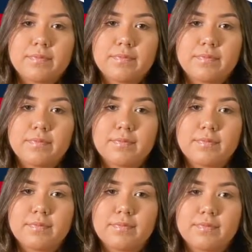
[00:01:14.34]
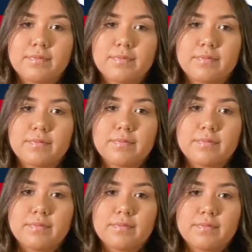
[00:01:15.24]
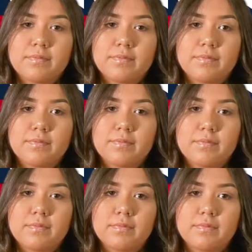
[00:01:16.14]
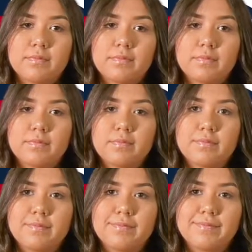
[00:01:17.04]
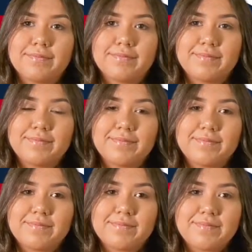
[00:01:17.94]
The person shown says nothing.